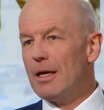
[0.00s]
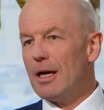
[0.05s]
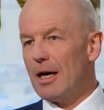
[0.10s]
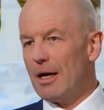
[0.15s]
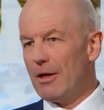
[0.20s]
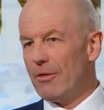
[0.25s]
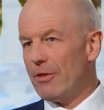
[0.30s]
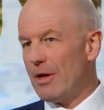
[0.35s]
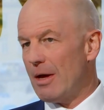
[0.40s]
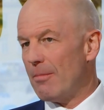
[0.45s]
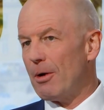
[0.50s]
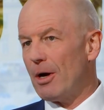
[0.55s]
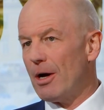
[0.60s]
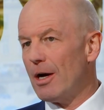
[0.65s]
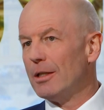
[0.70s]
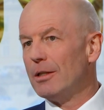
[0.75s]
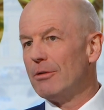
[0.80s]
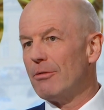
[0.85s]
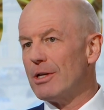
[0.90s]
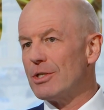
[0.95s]
They're
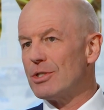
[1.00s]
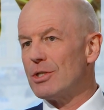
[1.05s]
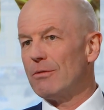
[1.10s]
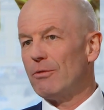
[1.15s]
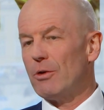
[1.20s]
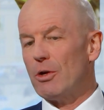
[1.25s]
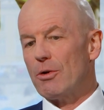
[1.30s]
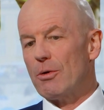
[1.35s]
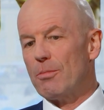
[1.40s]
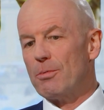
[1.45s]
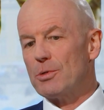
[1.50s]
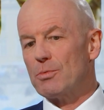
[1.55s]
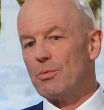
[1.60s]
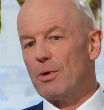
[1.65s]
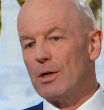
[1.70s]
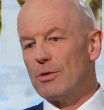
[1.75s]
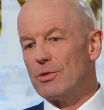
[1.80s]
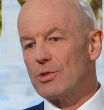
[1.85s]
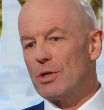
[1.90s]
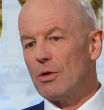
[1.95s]
behind the rest of Europe as
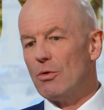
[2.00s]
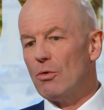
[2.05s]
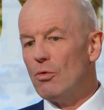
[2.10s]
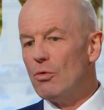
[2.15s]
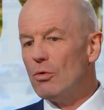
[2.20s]
well. So